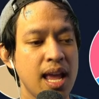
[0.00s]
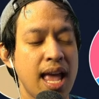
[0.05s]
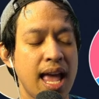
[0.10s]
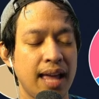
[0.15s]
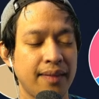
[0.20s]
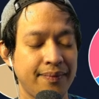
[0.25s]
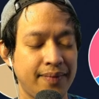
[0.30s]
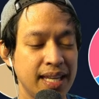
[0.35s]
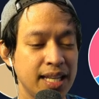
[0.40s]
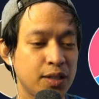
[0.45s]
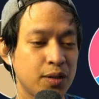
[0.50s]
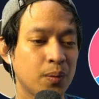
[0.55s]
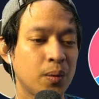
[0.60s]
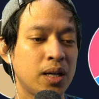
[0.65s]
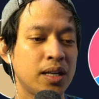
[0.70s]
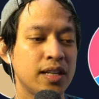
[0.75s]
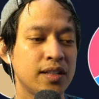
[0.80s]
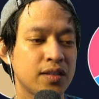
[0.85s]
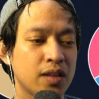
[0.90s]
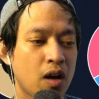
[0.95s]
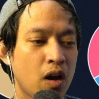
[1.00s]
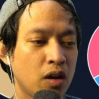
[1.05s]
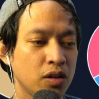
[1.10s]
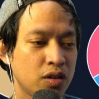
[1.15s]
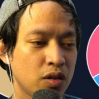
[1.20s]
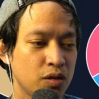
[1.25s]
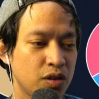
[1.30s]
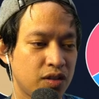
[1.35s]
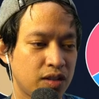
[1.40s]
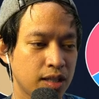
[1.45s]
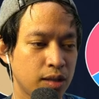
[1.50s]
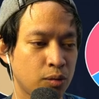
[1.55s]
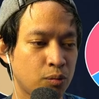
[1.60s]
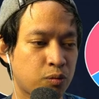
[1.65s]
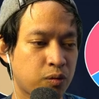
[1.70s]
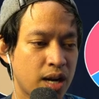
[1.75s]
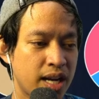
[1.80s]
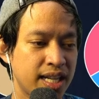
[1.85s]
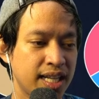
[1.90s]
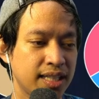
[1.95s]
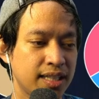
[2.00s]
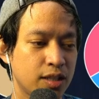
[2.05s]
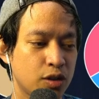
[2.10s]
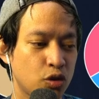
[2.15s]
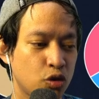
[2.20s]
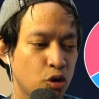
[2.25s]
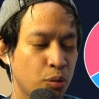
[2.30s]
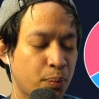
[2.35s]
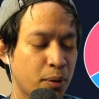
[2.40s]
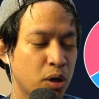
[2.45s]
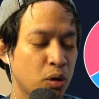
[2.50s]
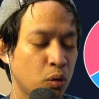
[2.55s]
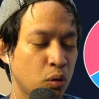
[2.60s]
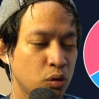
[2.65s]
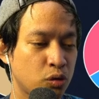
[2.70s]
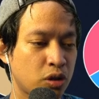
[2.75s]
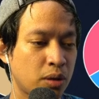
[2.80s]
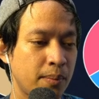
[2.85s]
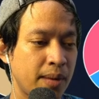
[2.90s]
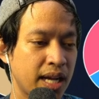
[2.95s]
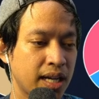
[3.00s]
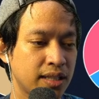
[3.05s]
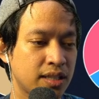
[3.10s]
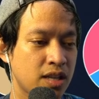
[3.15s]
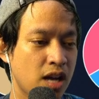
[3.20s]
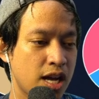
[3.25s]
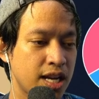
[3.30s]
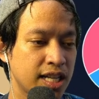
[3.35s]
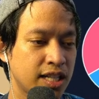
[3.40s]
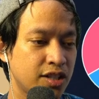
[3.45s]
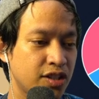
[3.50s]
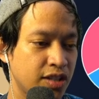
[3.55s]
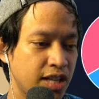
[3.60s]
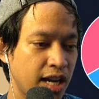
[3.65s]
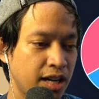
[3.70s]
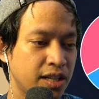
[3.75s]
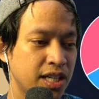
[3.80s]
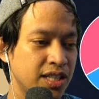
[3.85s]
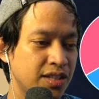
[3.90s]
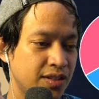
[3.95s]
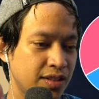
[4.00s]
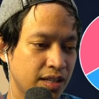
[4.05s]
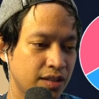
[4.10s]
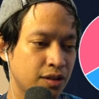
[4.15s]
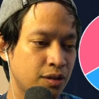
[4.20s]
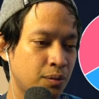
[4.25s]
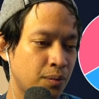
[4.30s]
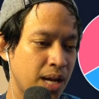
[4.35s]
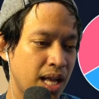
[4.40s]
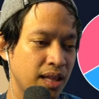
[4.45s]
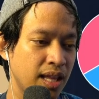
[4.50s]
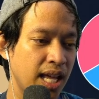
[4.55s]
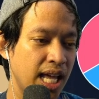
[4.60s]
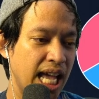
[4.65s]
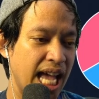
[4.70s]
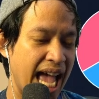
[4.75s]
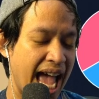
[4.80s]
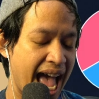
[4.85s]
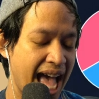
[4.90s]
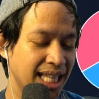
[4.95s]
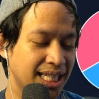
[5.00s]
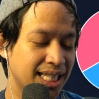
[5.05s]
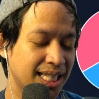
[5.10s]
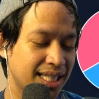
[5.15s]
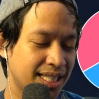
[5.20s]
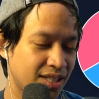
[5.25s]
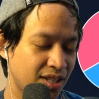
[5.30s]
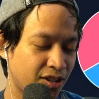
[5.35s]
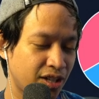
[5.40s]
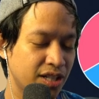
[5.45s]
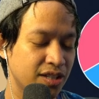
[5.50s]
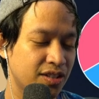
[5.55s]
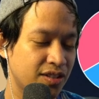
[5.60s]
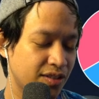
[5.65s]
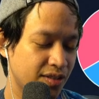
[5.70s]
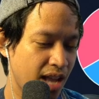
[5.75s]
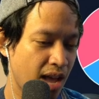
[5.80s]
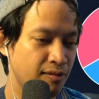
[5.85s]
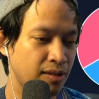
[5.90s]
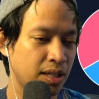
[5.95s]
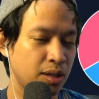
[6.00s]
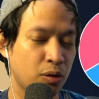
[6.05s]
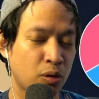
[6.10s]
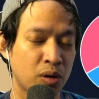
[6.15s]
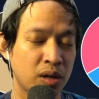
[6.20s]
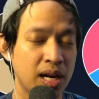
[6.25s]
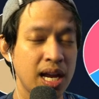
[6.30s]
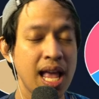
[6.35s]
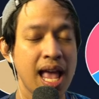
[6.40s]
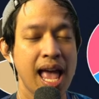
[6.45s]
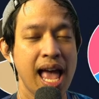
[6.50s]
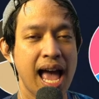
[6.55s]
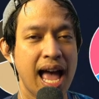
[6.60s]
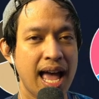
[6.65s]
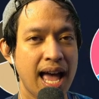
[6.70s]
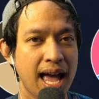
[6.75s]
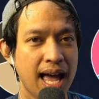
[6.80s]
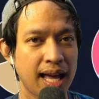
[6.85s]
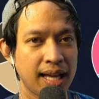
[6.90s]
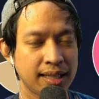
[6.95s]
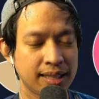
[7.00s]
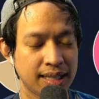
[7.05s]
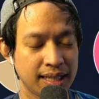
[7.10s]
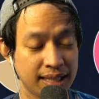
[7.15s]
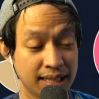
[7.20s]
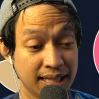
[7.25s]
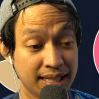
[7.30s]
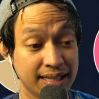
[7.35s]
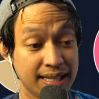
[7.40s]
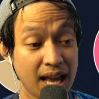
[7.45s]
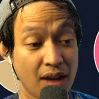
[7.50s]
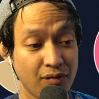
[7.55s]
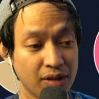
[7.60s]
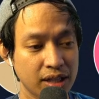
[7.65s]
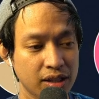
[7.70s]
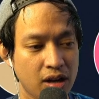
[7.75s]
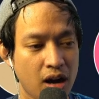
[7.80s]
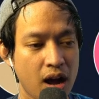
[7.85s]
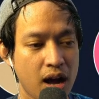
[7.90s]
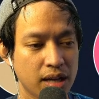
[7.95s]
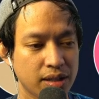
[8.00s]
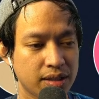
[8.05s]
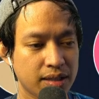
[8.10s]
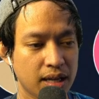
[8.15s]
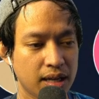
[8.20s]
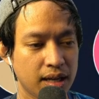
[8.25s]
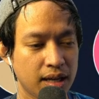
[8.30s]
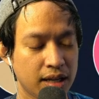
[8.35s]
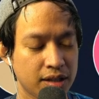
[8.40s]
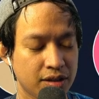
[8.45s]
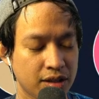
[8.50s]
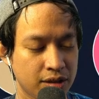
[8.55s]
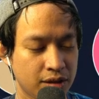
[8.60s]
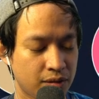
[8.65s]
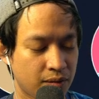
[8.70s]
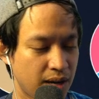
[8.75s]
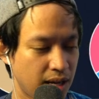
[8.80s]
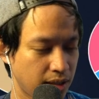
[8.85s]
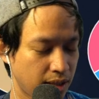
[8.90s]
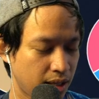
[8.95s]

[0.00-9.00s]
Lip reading: And this one is also still running the super ultra megatonic scary Cinderella at turn 7 or the 7 cost Cinderella.